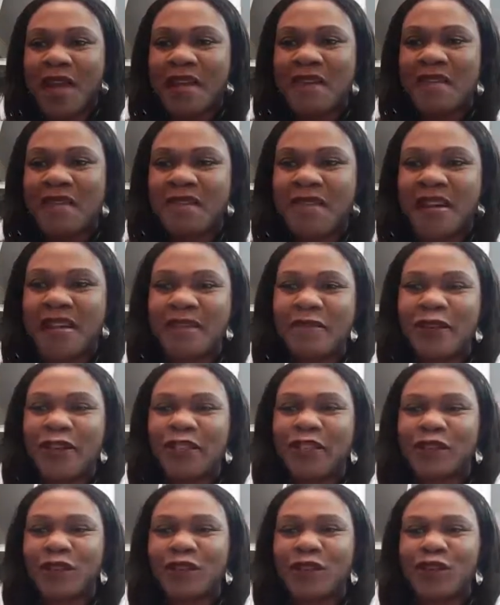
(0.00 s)
very
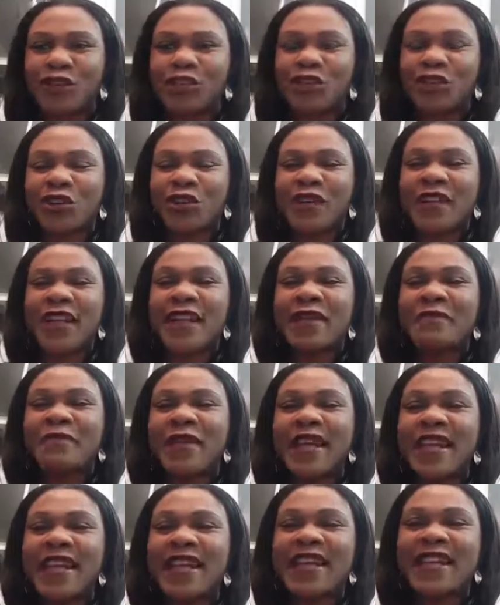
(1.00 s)
much for joining
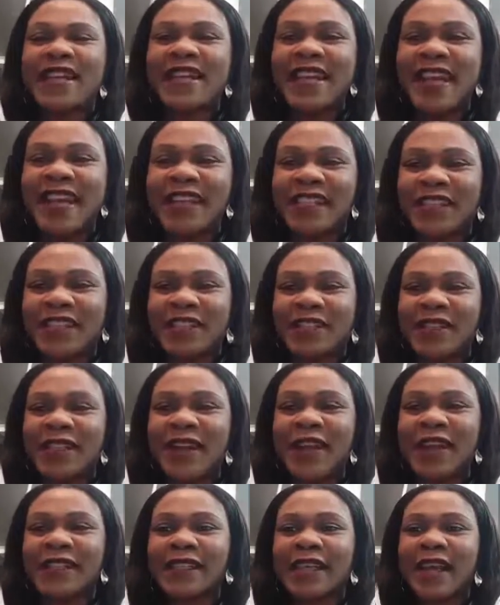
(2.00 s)
me late
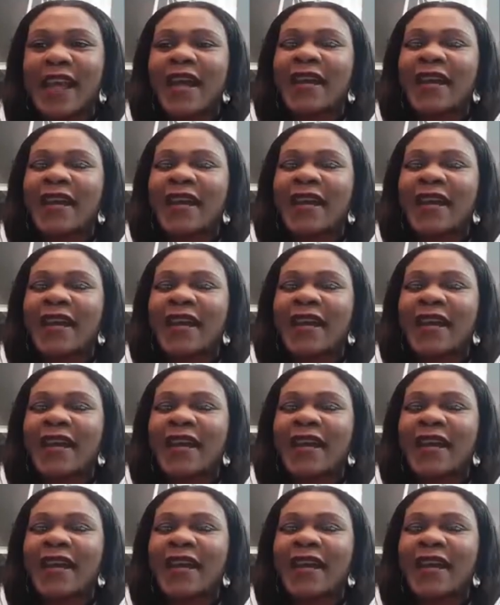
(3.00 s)
tonight.